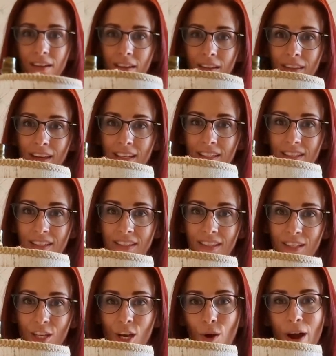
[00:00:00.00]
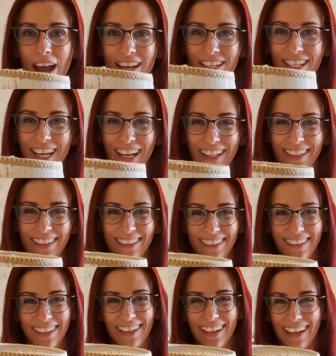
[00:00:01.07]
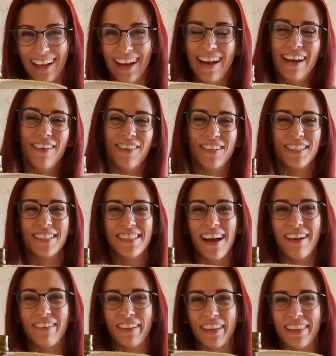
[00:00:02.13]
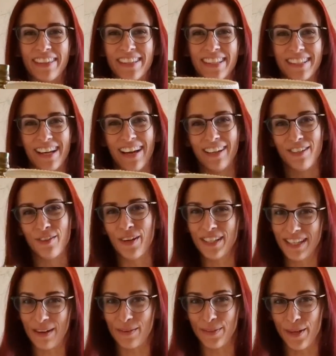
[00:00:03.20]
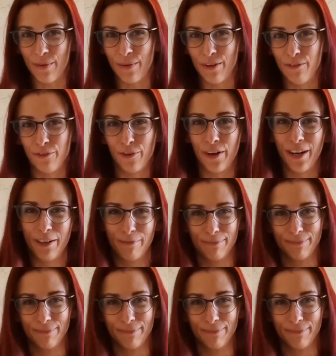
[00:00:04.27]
this situation, which is not really the design choice I was going for.